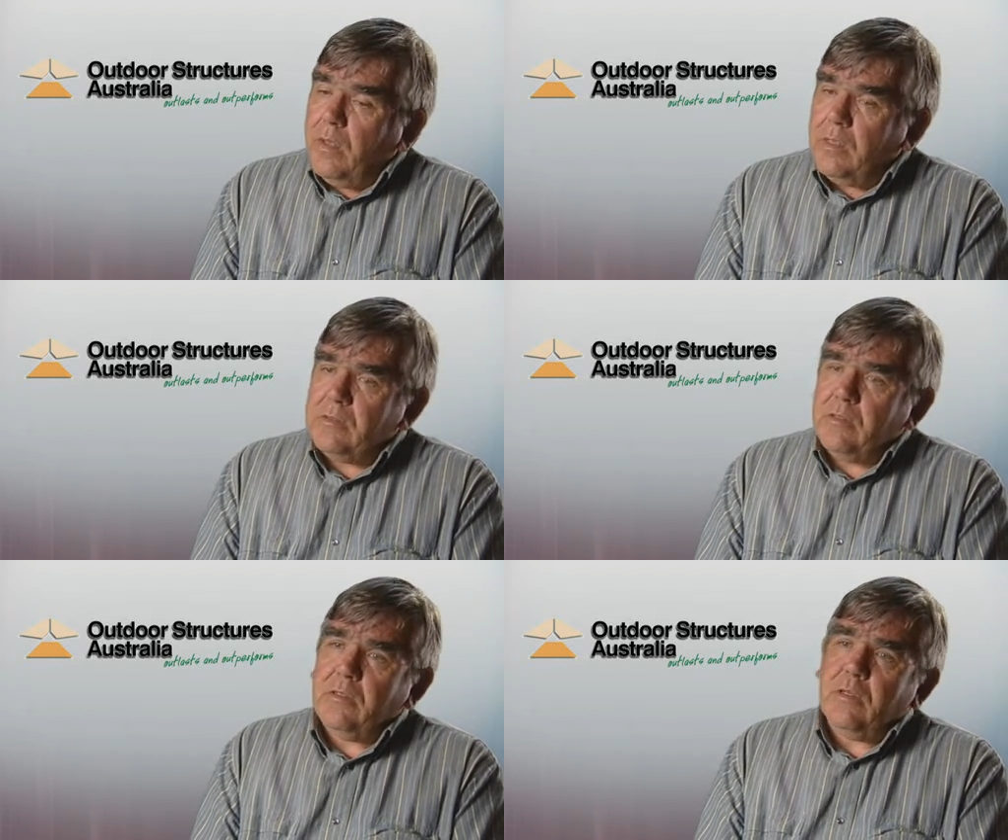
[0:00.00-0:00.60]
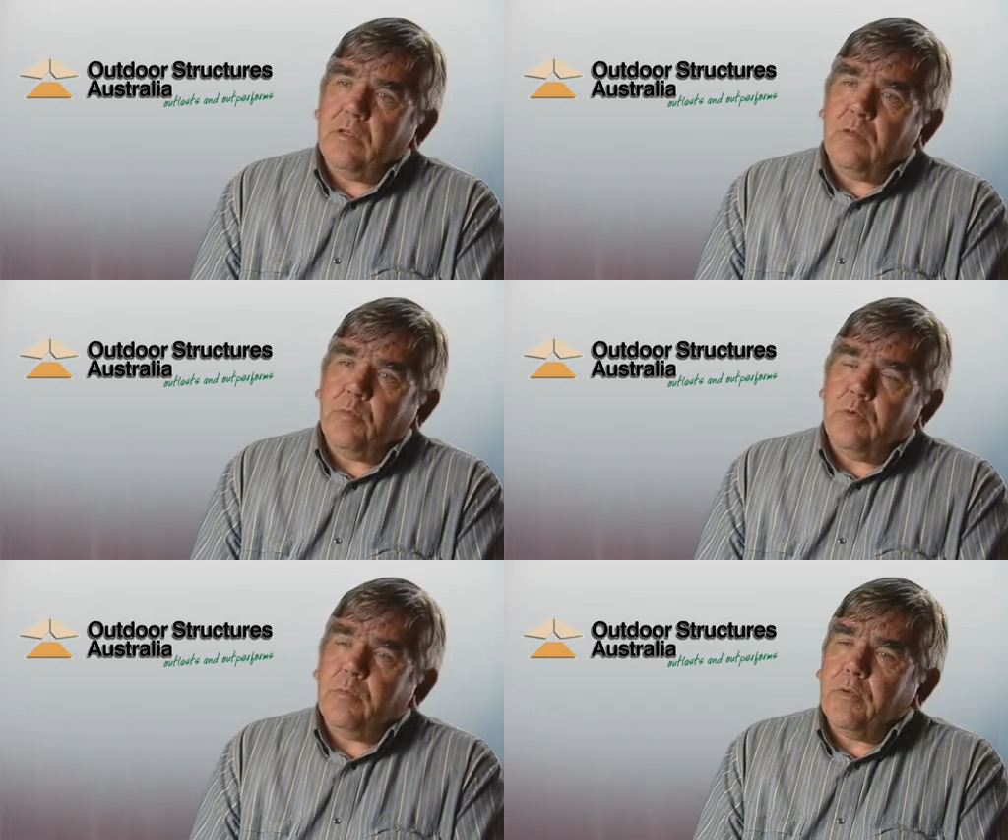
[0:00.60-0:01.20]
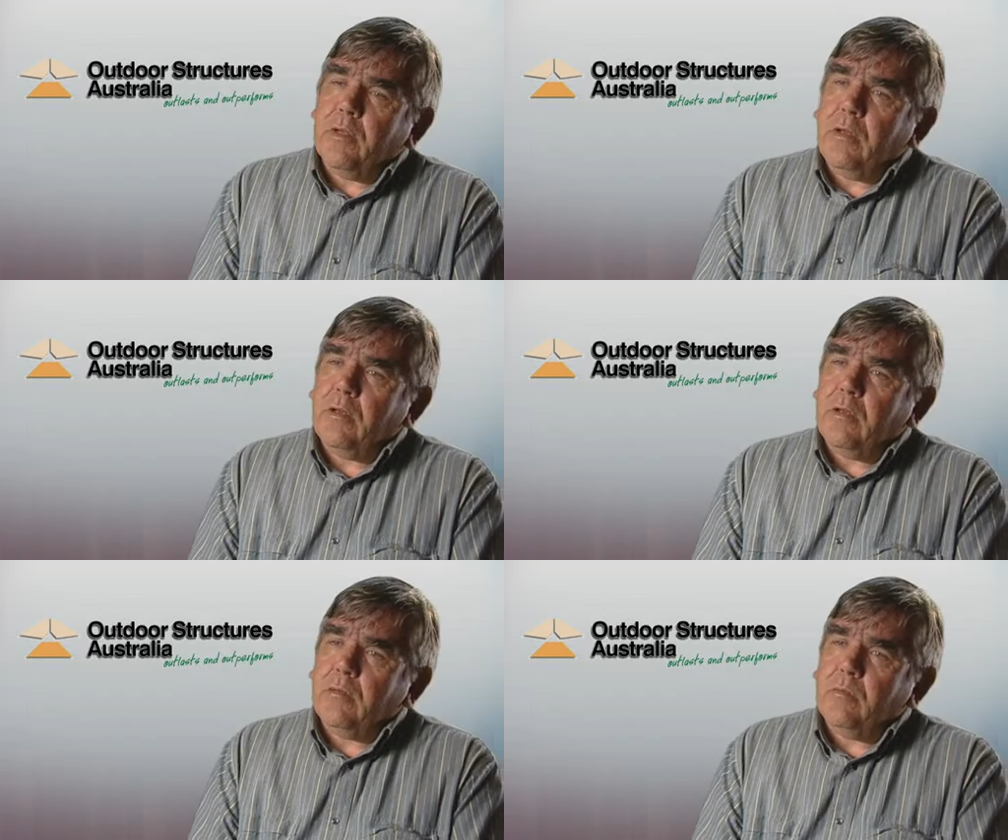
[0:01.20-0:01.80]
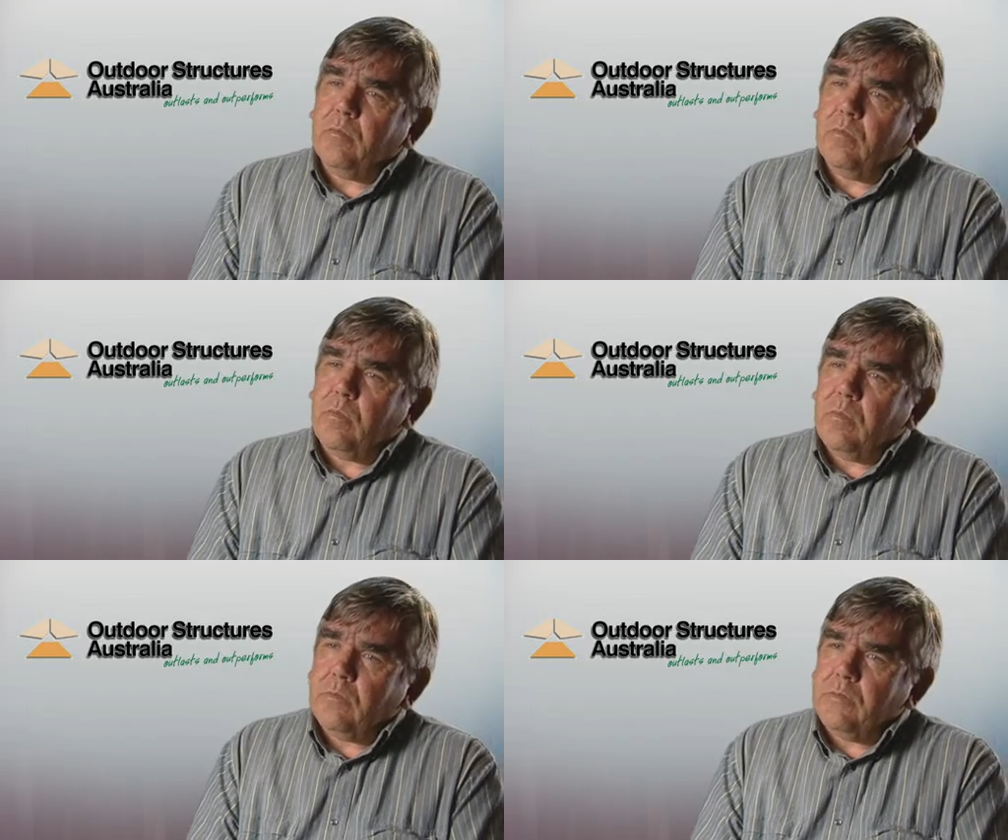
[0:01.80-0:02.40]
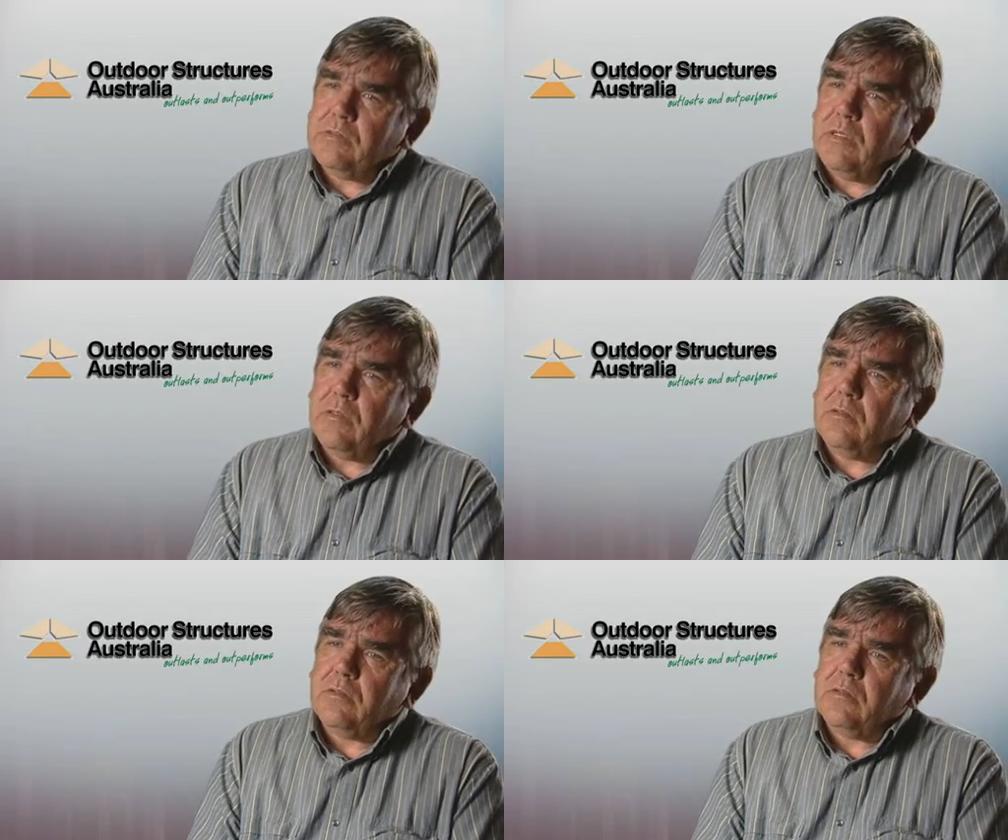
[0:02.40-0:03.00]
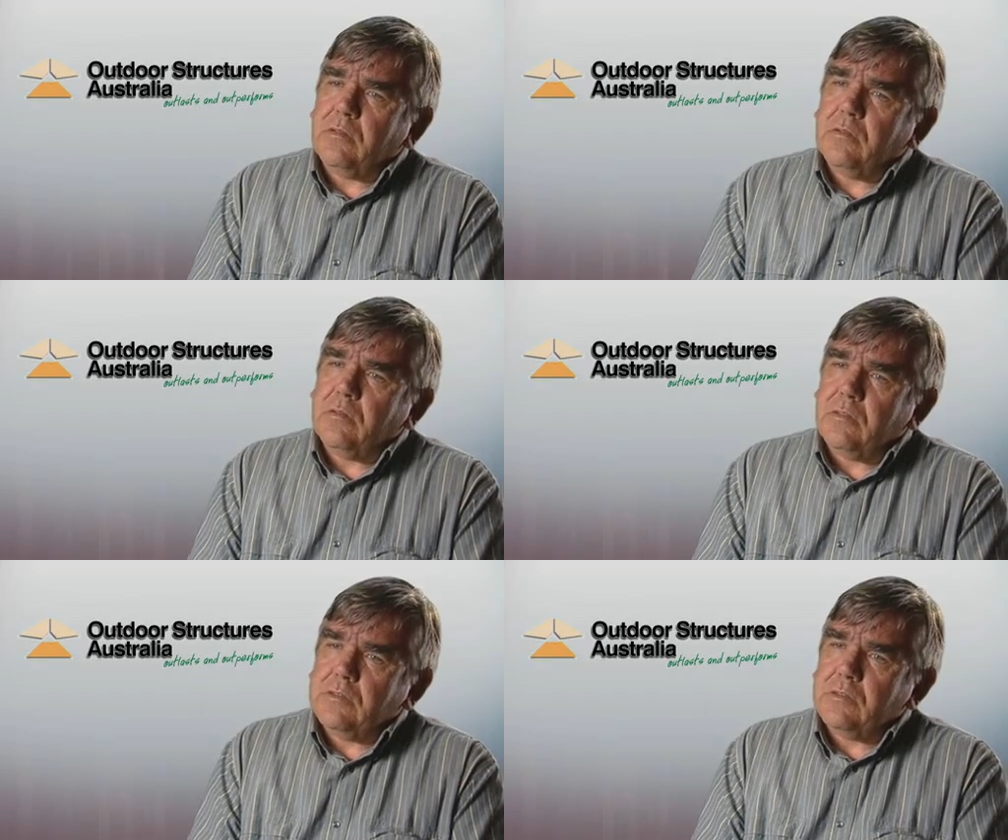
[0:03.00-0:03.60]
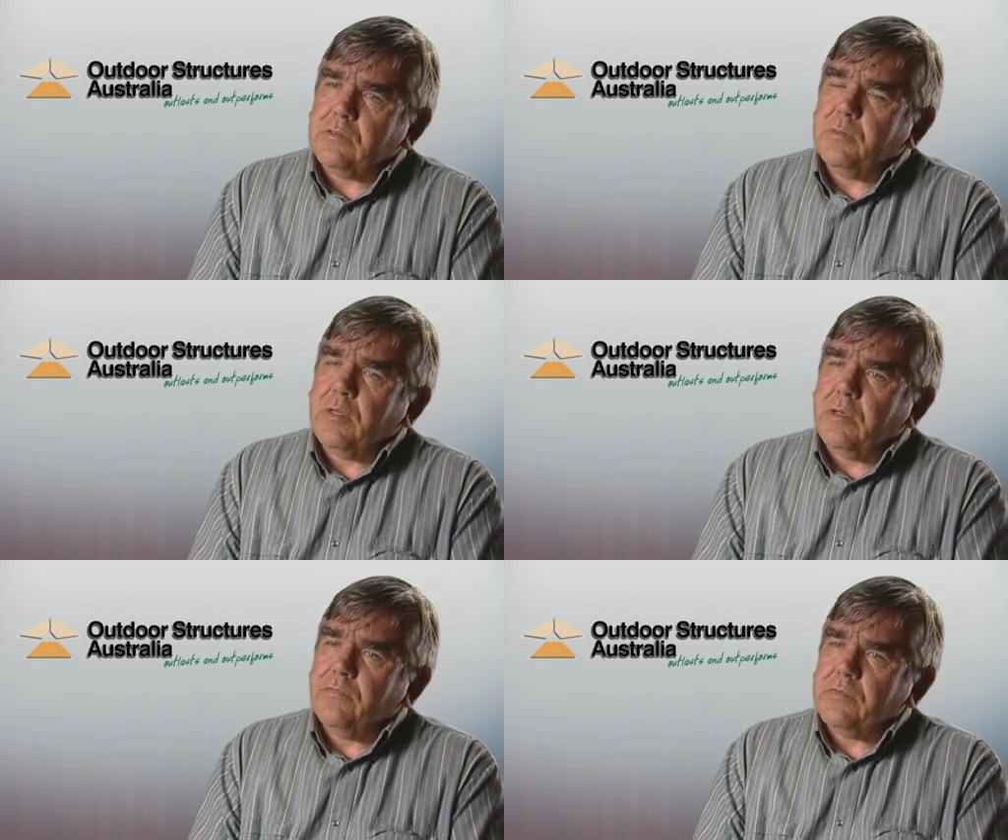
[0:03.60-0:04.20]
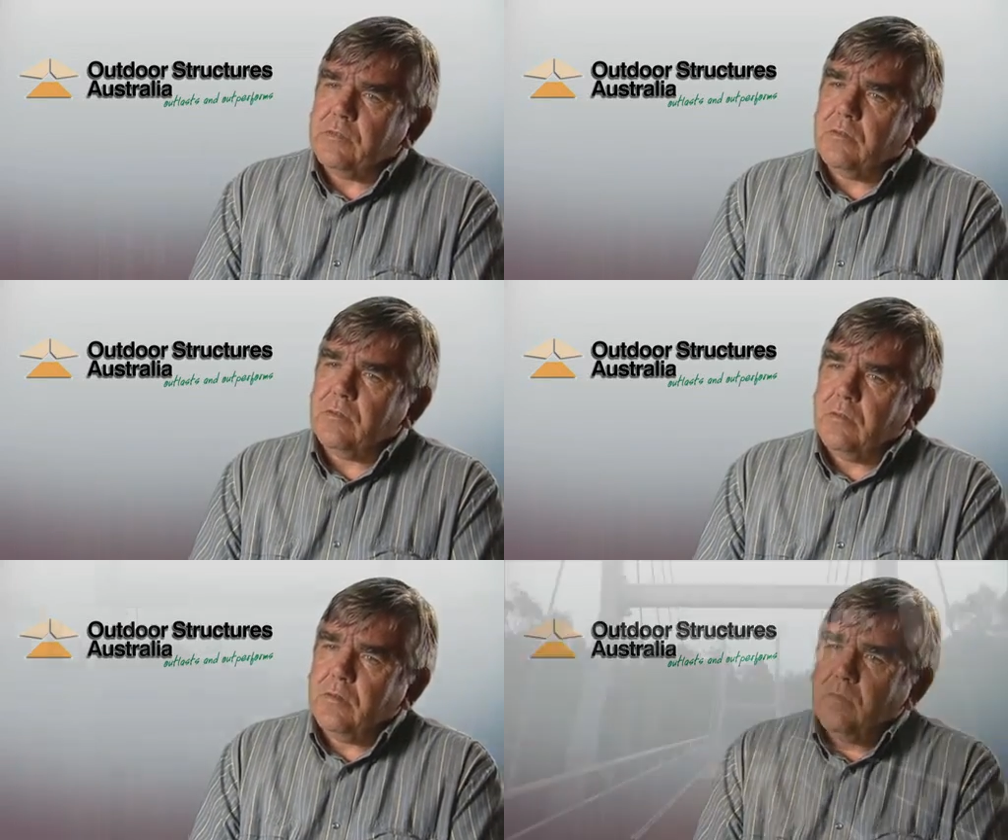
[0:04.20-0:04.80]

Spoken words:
as indeed they did at Barimba, and the result is just magnificent.